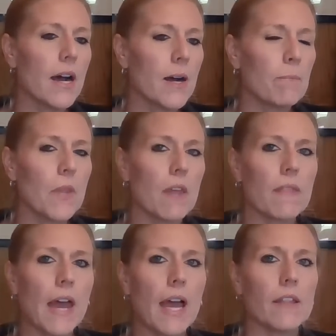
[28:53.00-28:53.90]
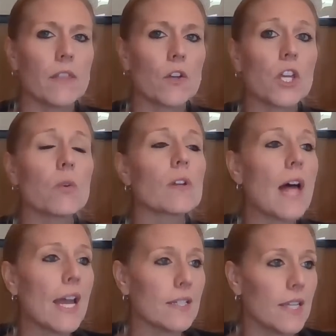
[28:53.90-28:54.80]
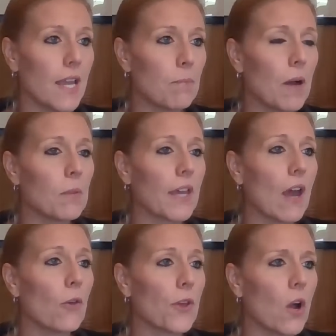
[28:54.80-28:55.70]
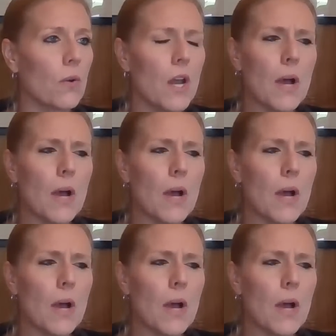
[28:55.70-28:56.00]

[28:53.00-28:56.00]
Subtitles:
that they're utilizing public health code.